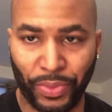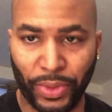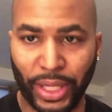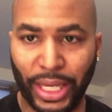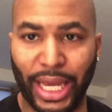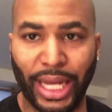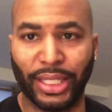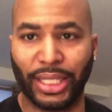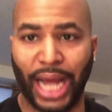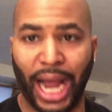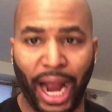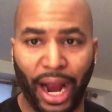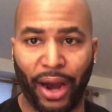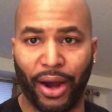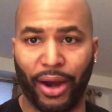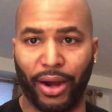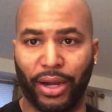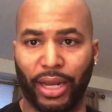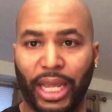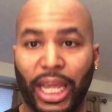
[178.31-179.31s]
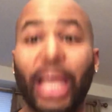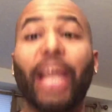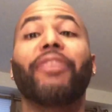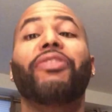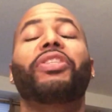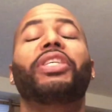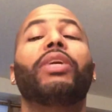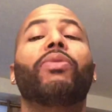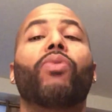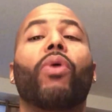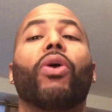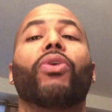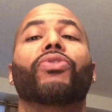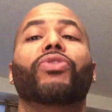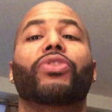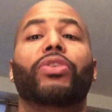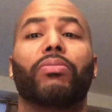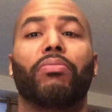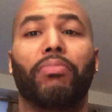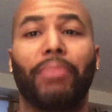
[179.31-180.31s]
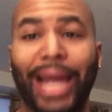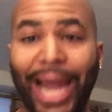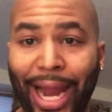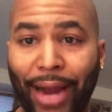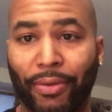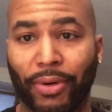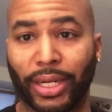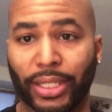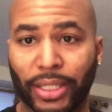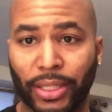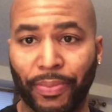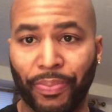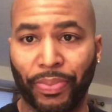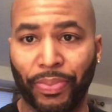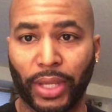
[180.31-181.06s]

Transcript: get tired if she wants marriage.